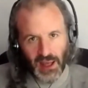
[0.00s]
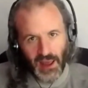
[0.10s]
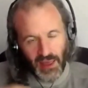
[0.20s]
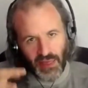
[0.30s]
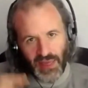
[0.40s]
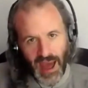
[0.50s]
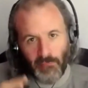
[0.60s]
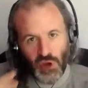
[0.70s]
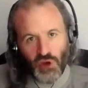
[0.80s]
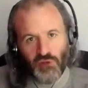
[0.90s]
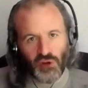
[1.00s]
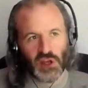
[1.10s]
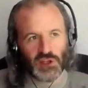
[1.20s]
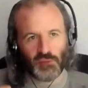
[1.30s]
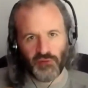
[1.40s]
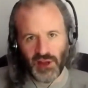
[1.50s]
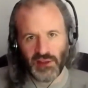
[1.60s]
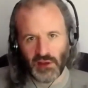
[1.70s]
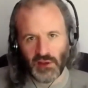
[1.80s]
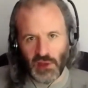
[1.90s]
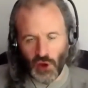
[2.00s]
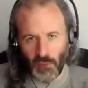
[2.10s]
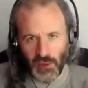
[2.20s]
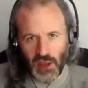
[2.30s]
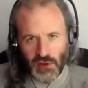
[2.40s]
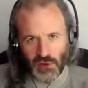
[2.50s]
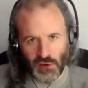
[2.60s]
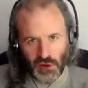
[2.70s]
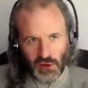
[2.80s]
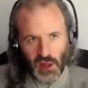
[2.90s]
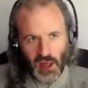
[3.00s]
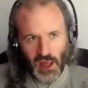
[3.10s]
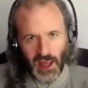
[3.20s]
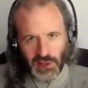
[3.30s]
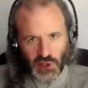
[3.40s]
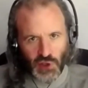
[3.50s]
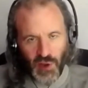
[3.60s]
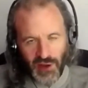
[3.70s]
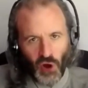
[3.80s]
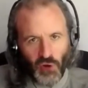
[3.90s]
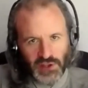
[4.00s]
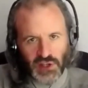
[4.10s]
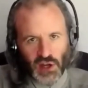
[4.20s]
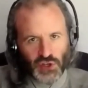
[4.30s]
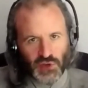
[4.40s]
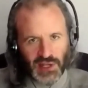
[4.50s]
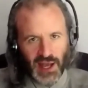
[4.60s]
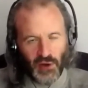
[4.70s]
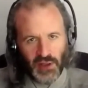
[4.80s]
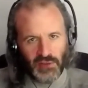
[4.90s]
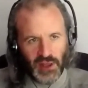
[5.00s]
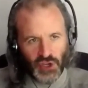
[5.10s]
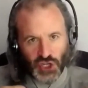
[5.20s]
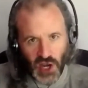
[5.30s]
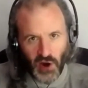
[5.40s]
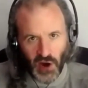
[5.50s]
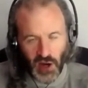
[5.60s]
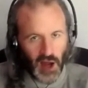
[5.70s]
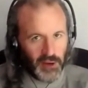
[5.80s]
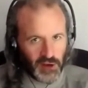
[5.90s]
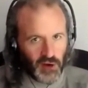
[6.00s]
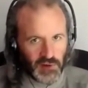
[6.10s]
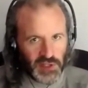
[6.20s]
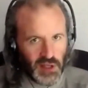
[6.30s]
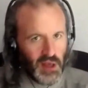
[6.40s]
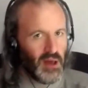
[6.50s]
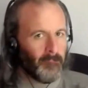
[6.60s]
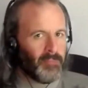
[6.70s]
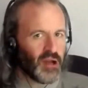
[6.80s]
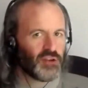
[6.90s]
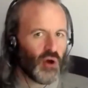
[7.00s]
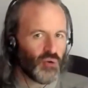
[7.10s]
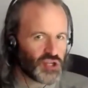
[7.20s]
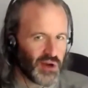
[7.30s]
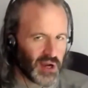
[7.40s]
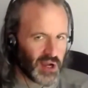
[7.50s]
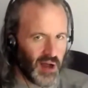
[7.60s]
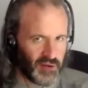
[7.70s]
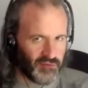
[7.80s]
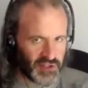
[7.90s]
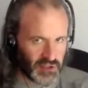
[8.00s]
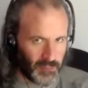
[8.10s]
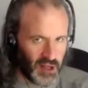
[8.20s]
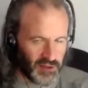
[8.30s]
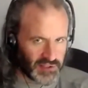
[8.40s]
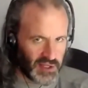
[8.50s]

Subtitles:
That maneuver is prevented in the European Union. And so you have all these countries now that they share a common currency, but don't share a common fiscal policy.